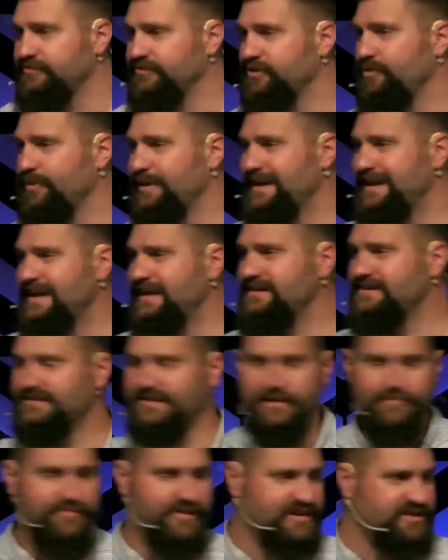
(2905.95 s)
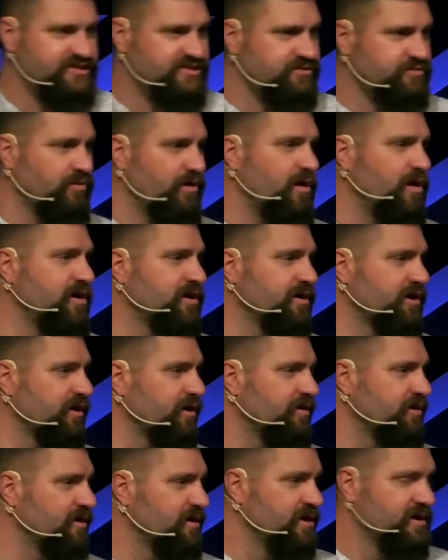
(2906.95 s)
So we need something
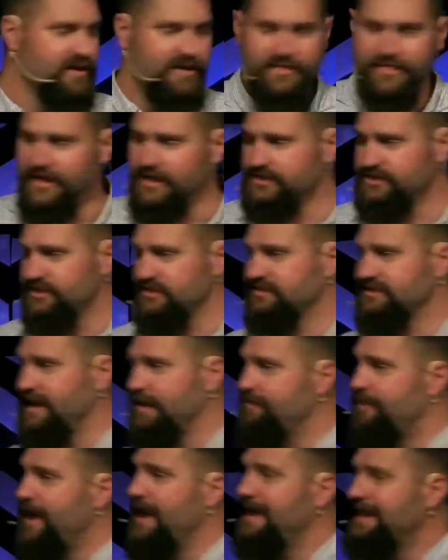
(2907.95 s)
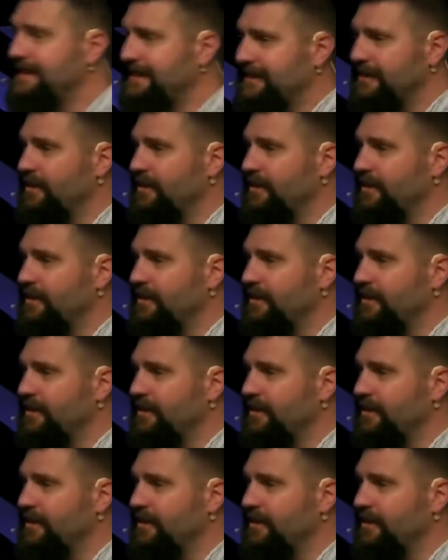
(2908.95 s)
stronger than just a painted